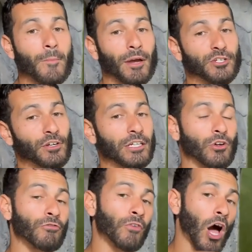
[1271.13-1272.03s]
Make sure you guys go
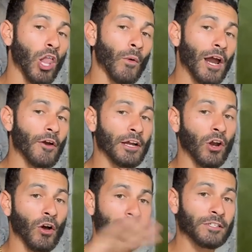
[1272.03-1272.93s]
follow Eric on
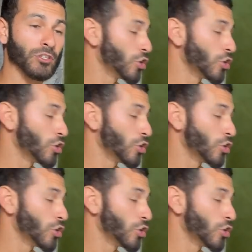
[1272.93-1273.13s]
all his